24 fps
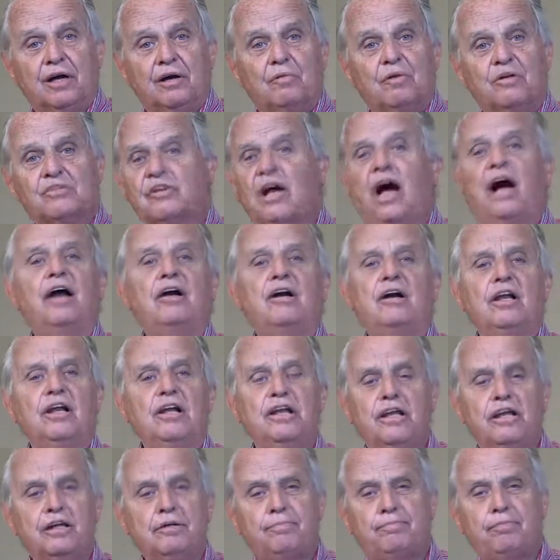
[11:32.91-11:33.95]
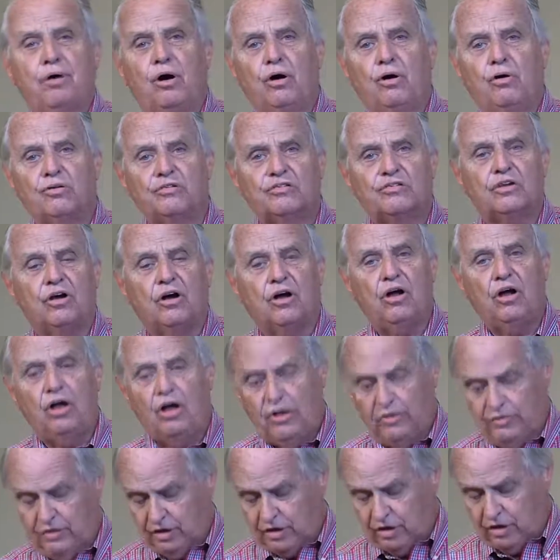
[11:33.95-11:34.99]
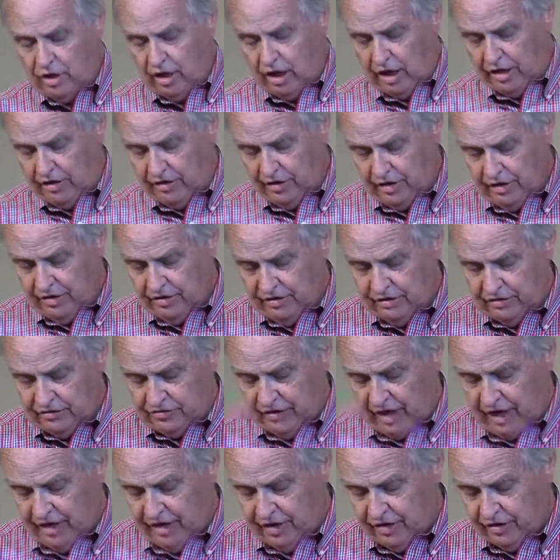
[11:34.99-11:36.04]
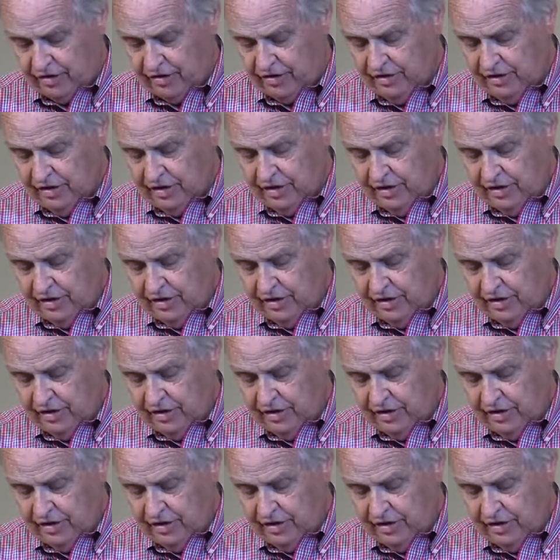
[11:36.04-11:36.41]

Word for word: was utterly opposed to all that God desired.